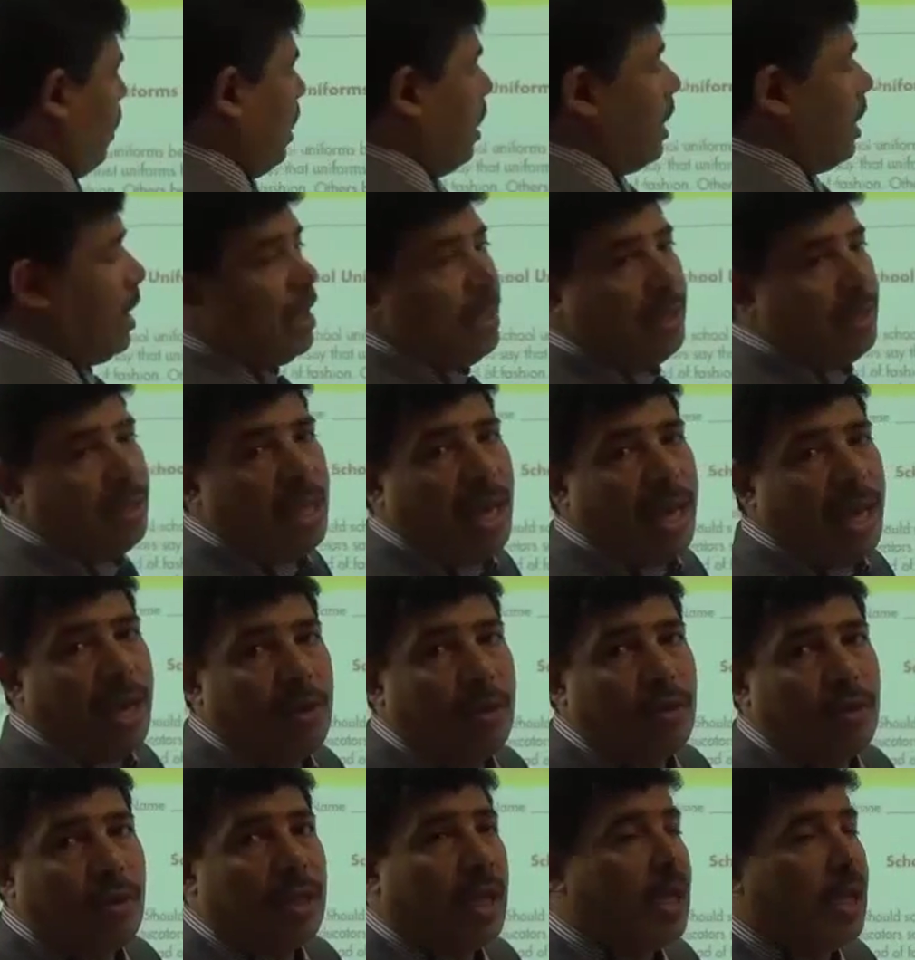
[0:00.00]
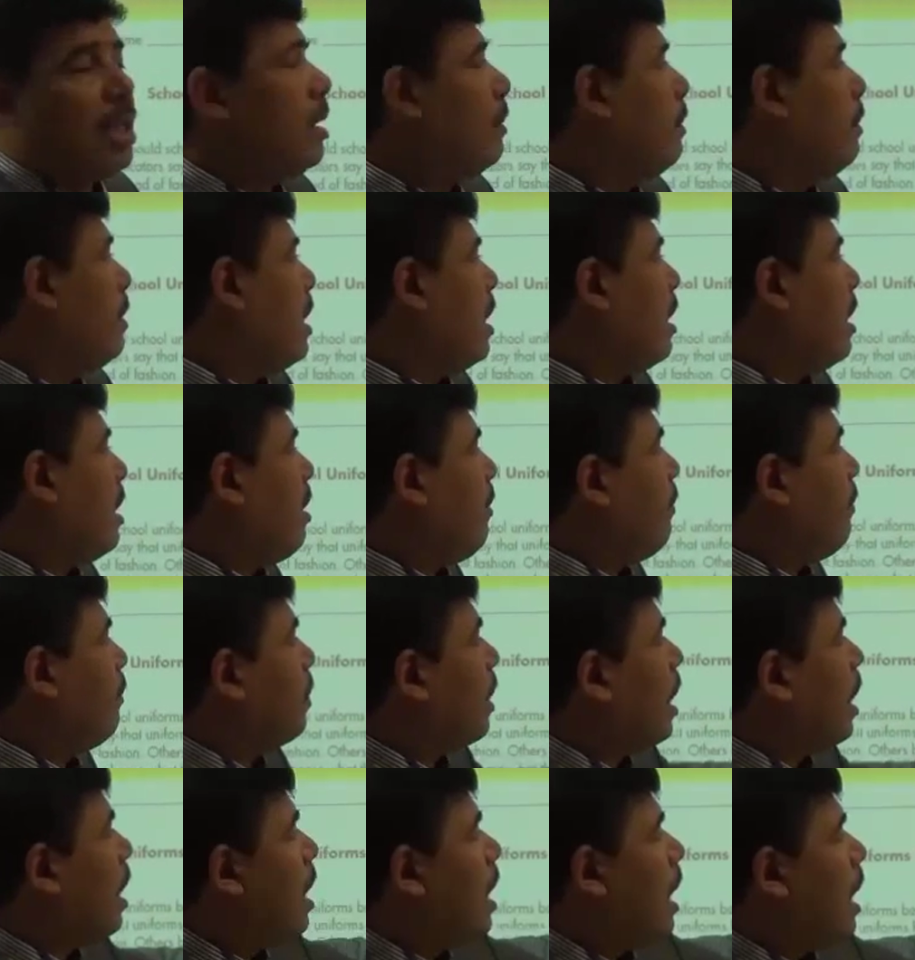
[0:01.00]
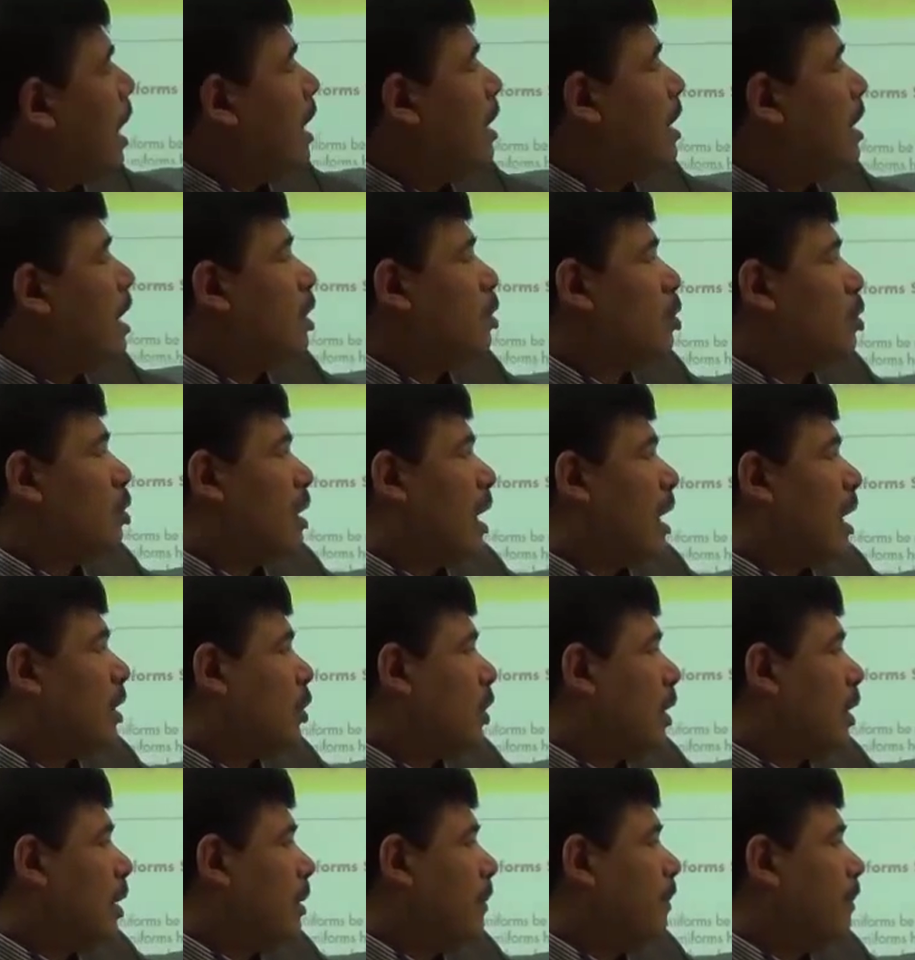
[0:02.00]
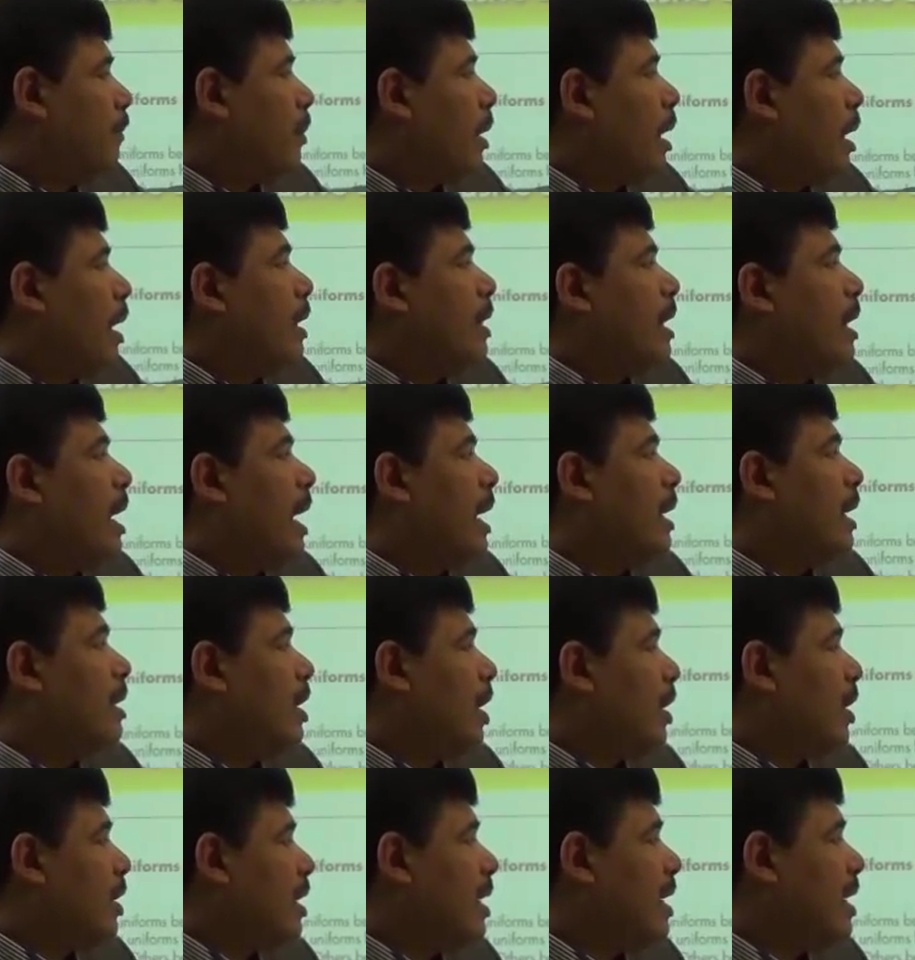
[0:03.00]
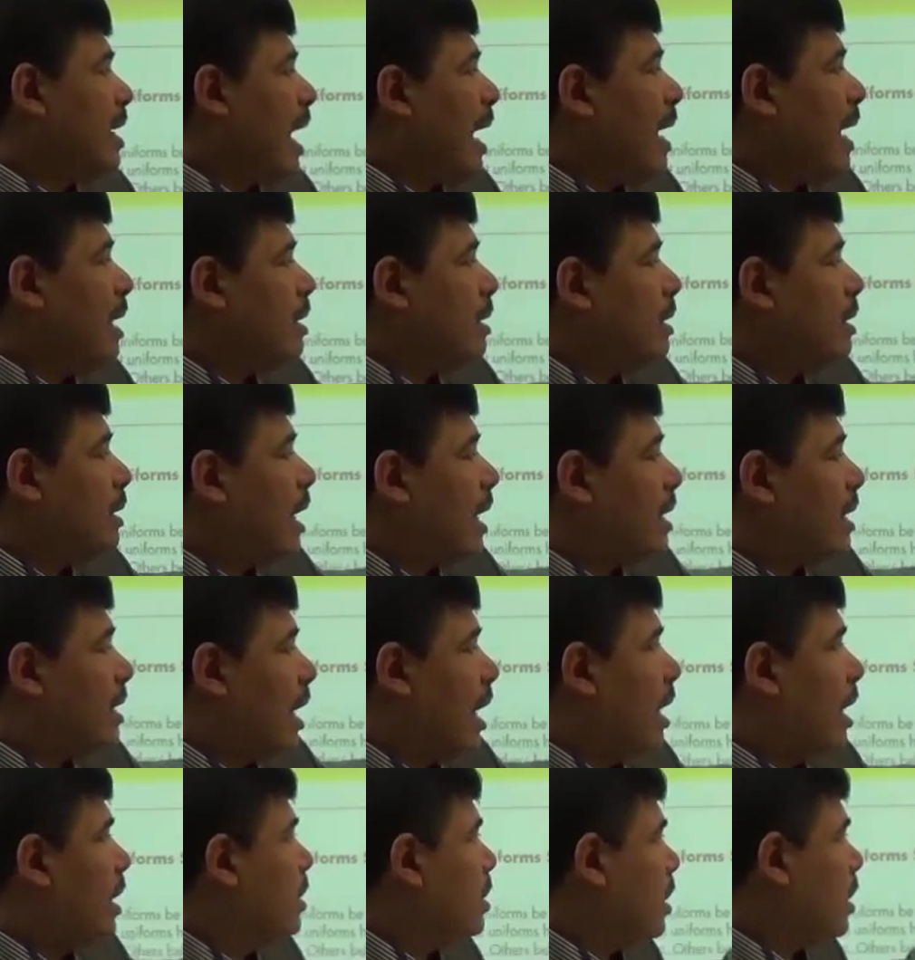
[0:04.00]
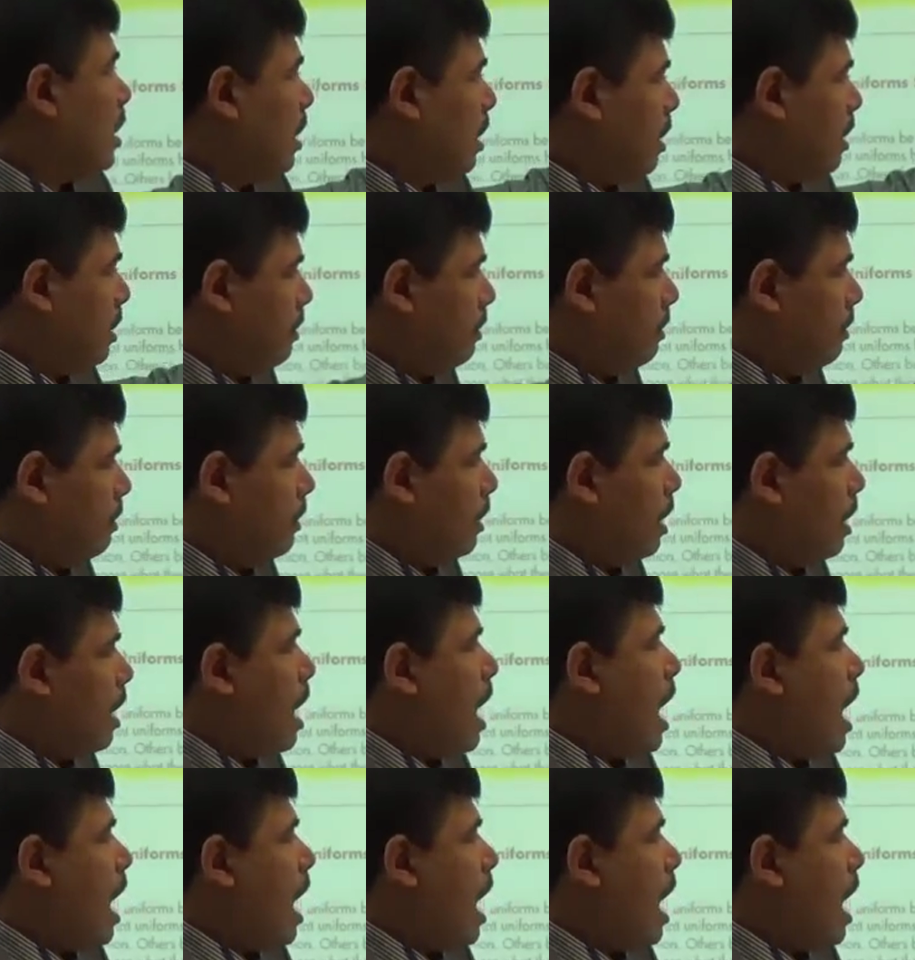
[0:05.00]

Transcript: we read the introductory paragraph, in the introduction, the writer rewrites the title